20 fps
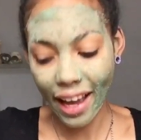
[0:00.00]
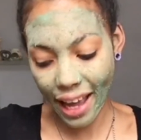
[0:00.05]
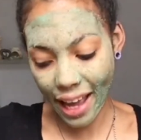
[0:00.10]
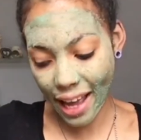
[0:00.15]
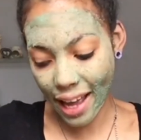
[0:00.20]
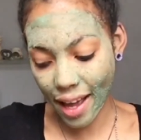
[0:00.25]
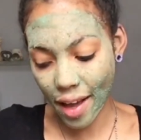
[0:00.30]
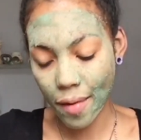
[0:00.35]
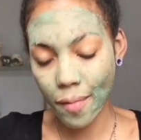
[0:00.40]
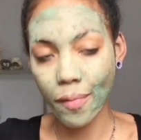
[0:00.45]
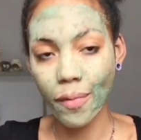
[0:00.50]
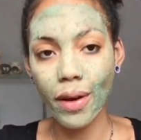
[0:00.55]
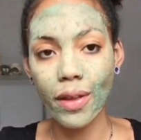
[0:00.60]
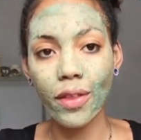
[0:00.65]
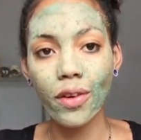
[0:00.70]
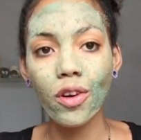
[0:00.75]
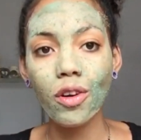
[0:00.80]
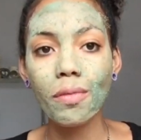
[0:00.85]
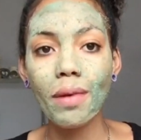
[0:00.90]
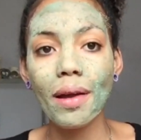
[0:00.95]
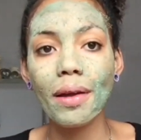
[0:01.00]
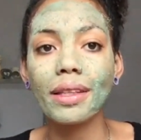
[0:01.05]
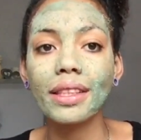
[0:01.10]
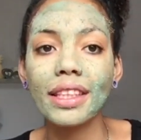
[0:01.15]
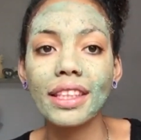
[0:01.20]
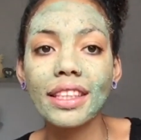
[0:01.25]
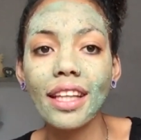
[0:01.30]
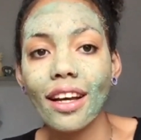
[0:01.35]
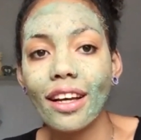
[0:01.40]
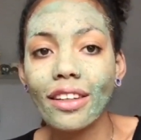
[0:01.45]
I am with all my
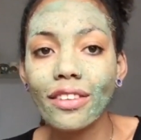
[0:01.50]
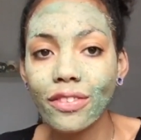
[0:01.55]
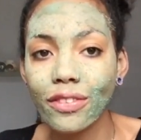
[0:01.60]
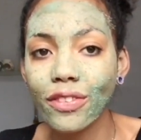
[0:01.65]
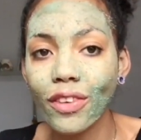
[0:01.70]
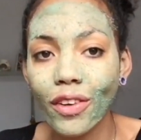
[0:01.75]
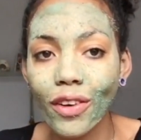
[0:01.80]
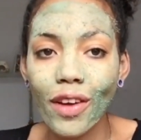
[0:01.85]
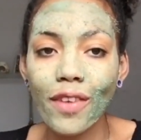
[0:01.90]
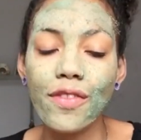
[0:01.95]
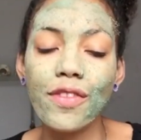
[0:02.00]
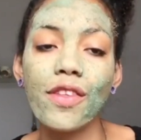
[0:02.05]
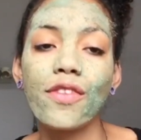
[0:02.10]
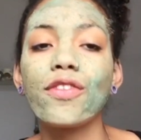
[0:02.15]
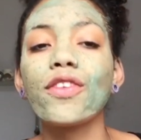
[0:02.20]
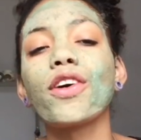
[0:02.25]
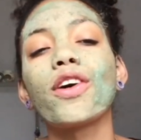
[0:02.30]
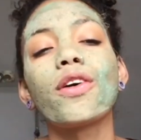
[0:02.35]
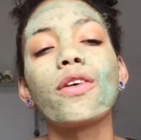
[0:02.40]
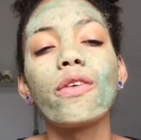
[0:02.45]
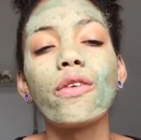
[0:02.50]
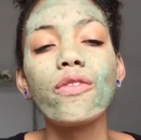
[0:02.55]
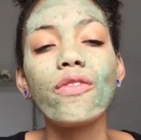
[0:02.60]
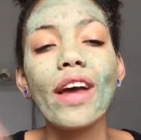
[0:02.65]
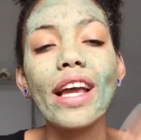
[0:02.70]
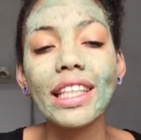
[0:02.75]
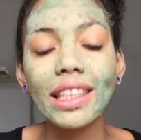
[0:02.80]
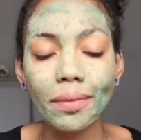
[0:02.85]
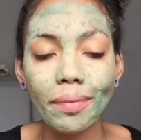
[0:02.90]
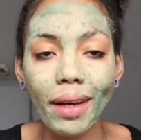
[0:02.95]
stuff all over the floor, a
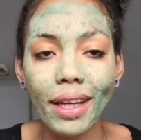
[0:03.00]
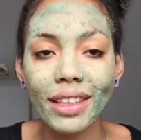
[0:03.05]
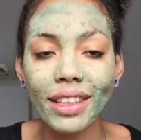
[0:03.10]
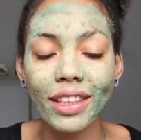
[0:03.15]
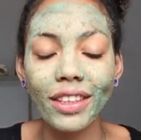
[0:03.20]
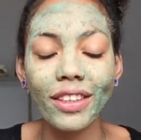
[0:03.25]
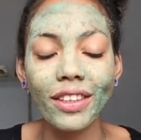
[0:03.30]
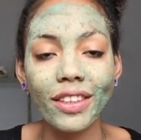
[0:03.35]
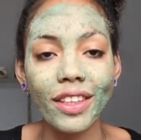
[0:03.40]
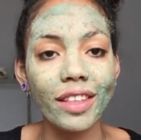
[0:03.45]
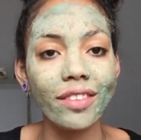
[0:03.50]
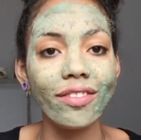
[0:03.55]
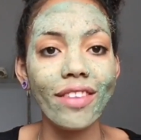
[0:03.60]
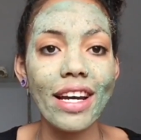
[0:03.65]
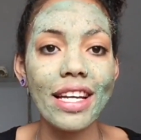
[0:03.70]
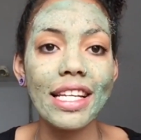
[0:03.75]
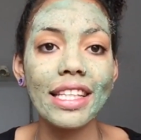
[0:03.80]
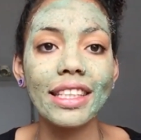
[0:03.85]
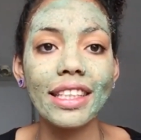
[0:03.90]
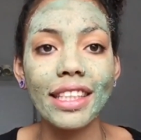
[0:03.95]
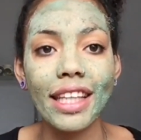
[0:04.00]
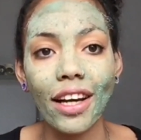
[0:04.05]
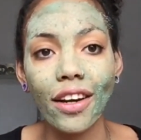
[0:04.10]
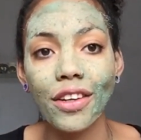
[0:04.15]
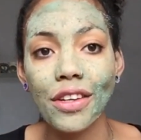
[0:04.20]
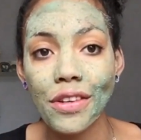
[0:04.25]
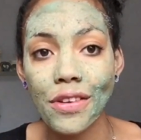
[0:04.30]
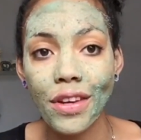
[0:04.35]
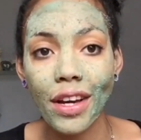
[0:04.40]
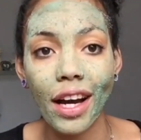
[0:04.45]
face mask on, ready to
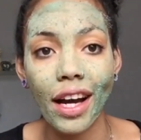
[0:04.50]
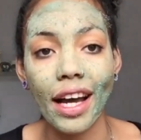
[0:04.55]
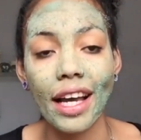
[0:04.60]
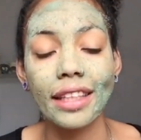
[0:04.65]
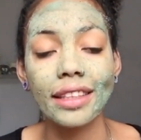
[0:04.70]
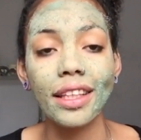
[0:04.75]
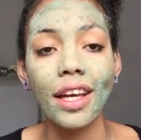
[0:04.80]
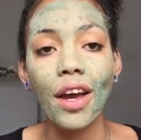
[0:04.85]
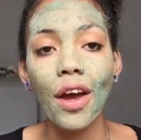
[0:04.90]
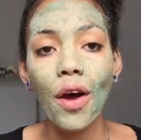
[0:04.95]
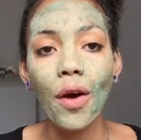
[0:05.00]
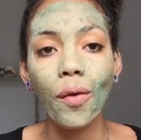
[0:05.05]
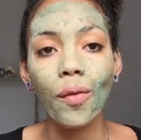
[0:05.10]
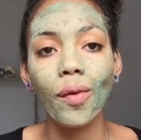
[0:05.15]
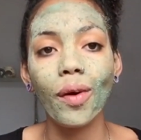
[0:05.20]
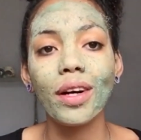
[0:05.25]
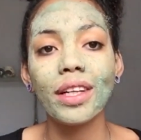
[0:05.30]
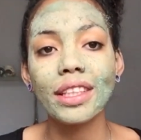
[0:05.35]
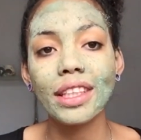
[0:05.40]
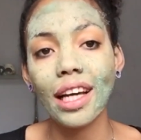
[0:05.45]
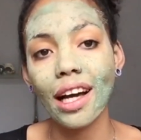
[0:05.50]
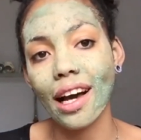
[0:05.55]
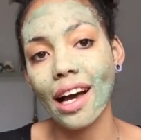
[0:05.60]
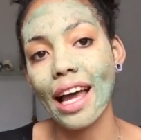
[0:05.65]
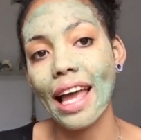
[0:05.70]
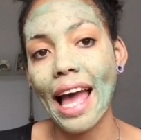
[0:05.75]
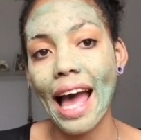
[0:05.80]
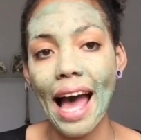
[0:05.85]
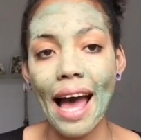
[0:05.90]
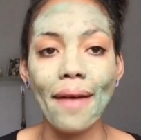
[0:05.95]
tell you guys what
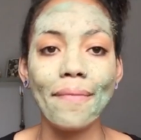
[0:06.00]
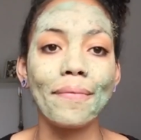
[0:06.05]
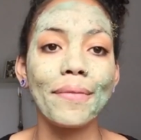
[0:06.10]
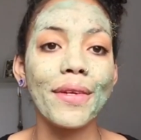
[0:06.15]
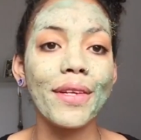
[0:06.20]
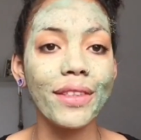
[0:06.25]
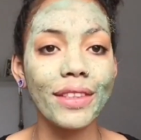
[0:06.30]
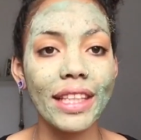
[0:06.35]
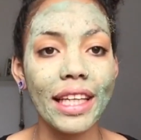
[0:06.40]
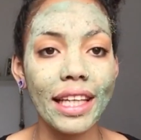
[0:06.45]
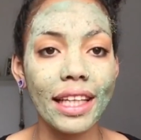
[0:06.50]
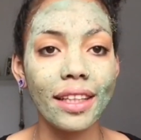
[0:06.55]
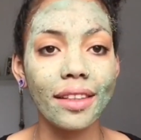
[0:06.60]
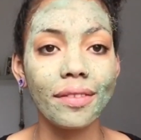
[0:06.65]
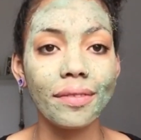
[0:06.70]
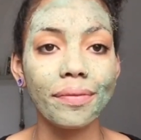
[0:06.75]
I am using.